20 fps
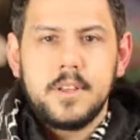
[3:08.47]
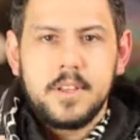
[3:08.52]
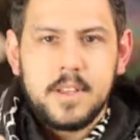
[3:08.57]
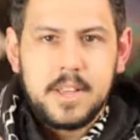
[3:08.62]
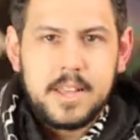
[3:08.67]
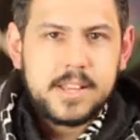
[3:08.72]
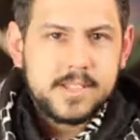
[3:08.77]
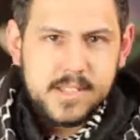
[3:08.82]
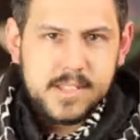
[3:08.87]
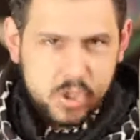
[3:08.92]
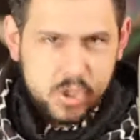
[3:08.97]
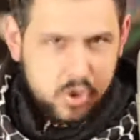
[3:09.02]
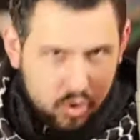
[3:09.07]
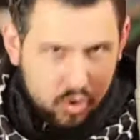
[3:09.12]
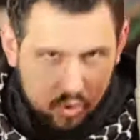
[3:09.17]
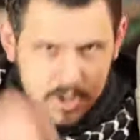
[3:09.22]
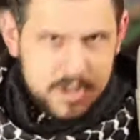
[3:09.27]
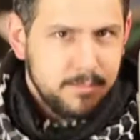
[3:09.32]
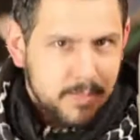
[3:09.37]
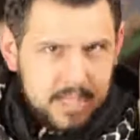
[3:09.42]
It is
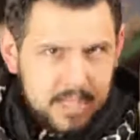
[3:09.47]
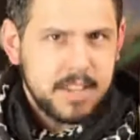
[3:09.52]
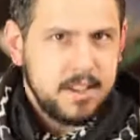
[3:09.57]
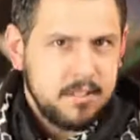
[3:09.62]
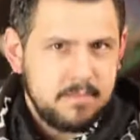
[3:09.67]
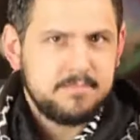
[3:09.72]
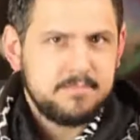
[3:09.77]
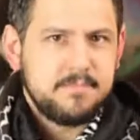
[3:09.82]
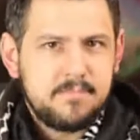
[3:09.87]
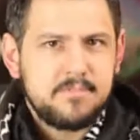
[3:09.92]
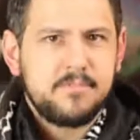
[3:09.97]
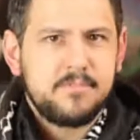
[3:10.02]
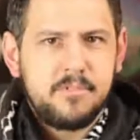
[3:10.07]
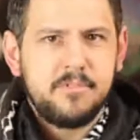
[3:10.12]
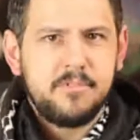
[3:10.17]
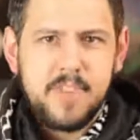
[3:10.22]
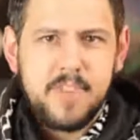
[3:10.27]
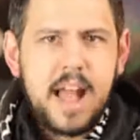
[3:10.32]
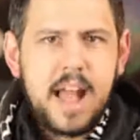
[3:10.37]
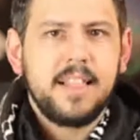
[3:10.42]
extremely
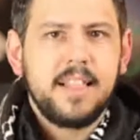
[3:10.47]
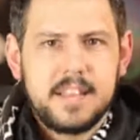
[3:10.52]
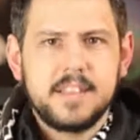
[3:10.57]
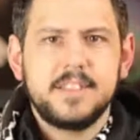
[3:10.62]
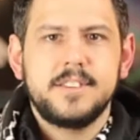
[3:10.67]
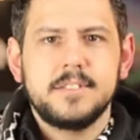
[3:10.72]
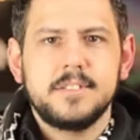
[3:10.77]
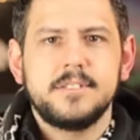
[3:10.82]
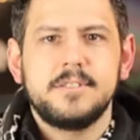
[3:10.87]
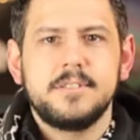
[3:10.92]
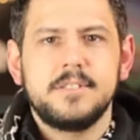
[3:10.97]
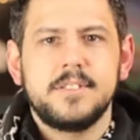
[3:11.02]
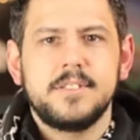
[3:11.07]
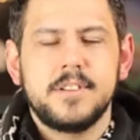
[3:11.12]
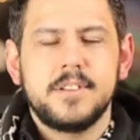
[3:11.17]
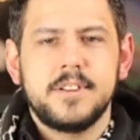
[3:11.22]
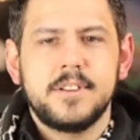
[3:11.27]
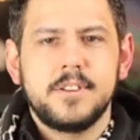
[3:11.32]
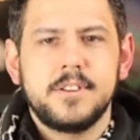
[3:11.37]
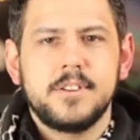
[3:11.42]
valid
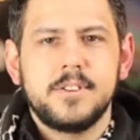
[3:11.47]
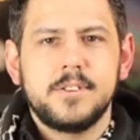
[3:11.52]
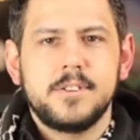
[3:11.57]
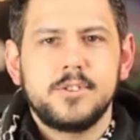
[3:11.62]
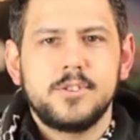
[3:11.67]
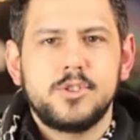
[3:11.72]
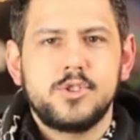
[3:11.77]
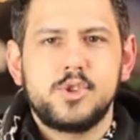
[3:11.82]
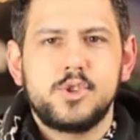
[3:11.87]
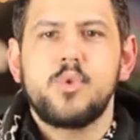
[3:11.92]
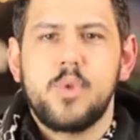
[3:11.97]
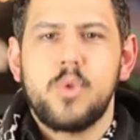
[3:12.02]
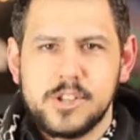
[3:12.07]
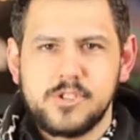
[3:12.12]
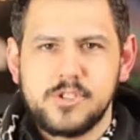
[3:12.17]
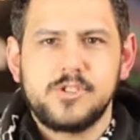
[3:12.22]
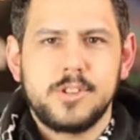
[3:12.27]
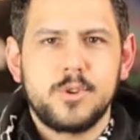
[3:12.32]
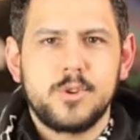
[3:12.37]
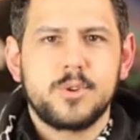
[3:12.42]
to
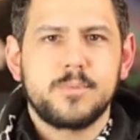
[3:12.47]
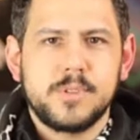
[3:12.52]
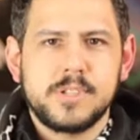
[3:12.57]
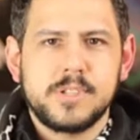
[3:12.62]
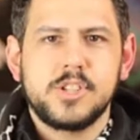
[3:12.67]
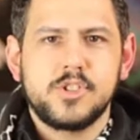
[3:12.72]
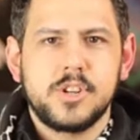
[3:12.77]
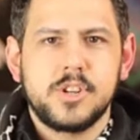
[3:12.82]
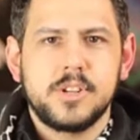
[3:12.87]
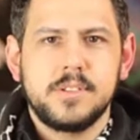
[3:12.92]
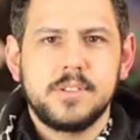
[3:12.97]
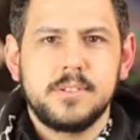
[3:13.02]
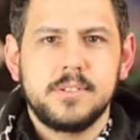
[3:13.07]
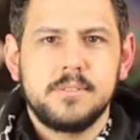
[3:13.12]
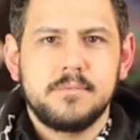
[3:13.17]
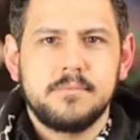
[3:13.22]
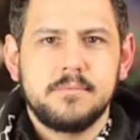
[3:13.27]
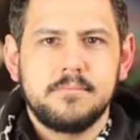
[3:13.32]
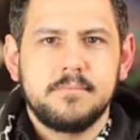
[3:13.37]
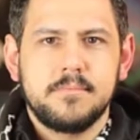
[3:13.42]
question your position
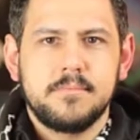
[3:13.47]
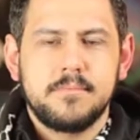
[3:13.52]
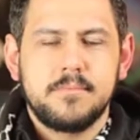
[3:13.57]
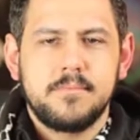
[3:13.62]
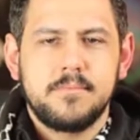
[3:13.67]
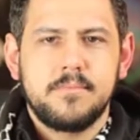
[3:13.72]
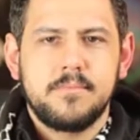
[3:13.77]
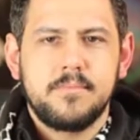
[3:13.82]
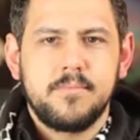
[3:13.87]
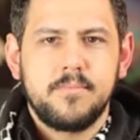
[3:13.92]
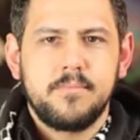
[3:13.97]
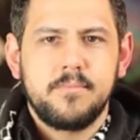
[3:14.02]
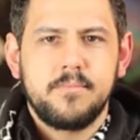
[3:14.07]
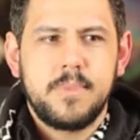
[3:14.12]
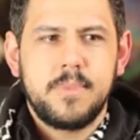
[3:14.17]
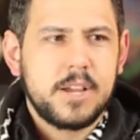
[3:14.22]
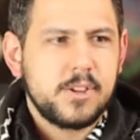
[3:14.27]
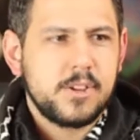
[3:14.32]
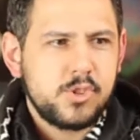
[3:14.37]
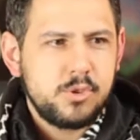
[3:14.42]

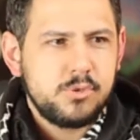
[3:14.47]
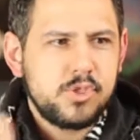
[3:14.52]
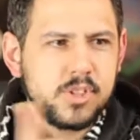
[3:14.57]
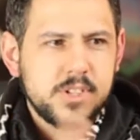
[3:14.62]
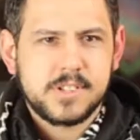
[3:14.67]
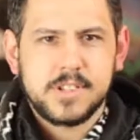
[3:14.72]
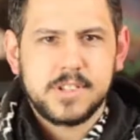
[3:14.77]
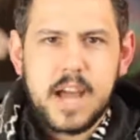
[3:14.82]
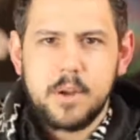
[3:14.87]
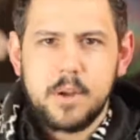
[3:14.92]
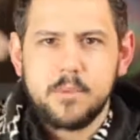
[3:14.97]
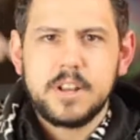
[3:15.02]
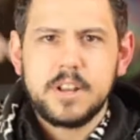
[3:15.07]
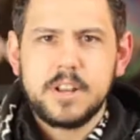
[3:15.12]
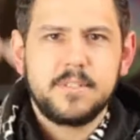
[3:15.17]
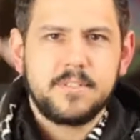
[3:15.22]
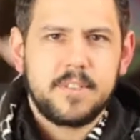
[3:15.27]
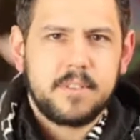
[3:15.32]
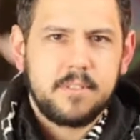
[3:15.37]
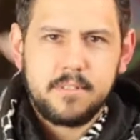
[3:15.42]
because you just got rid
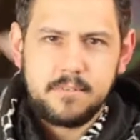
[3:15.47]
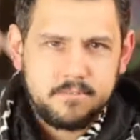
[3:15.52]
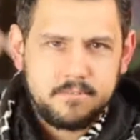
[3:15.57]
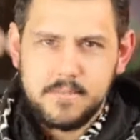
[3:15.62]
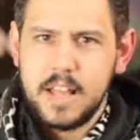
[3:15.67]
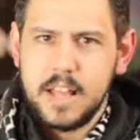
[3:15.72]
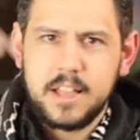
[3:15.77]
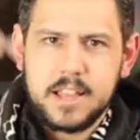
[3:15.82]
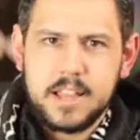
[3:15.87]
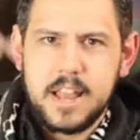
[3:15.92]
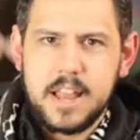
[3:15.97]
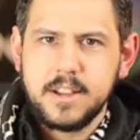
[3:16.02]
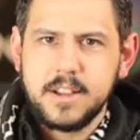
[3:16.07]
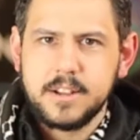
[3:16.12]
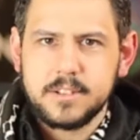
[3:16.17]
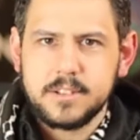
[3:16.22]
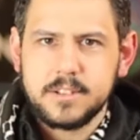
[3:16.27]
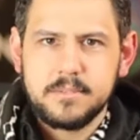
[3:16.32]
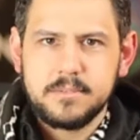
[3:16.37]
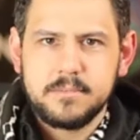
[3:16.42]
of Elliot
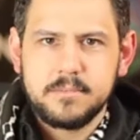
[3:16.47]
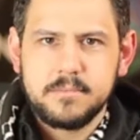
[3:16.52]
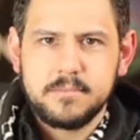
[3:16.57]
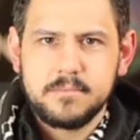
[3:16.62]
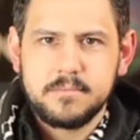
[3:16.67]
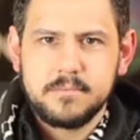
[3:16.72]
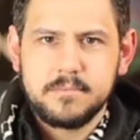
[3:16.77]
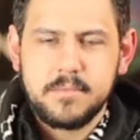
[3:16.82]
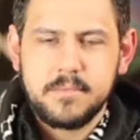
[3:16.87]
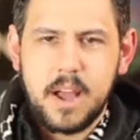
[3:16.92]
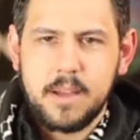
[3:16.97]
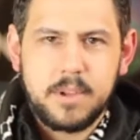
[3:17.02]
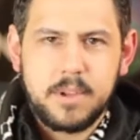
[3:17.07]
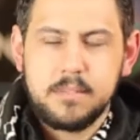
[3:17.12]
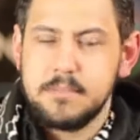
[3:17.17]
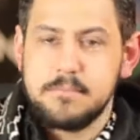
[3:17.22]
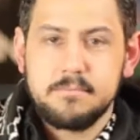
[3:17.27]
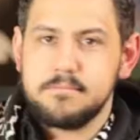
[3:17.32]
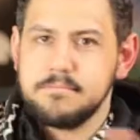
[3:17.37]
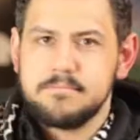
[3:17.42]
Engel. I
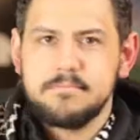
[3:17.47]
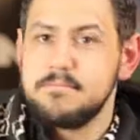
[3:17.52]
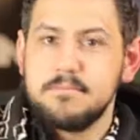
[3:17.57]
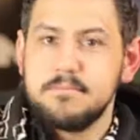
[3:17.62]
mean,